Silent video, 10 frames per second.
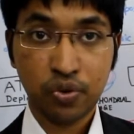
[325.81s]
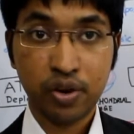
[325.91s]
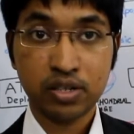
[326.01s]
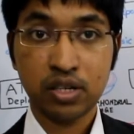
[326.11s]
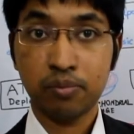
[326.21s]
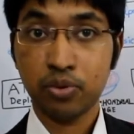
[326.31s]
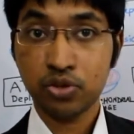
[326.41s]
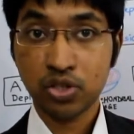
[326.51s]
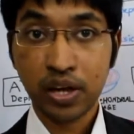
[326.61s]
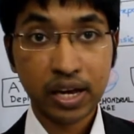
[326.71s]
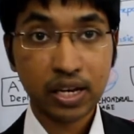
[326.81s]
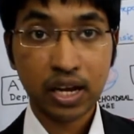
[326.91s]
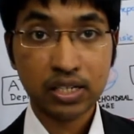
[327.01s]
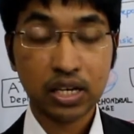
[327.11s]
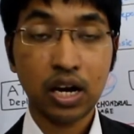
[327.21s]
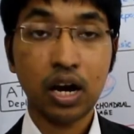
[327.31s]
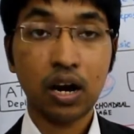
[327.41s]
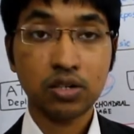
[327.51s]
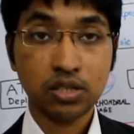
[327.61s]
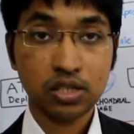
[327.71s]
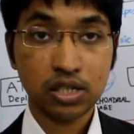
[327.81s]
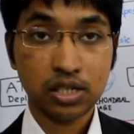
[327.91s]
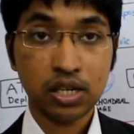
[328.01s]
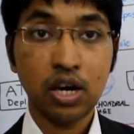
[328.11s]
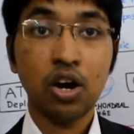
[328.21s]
For example, cyanide, arsenic,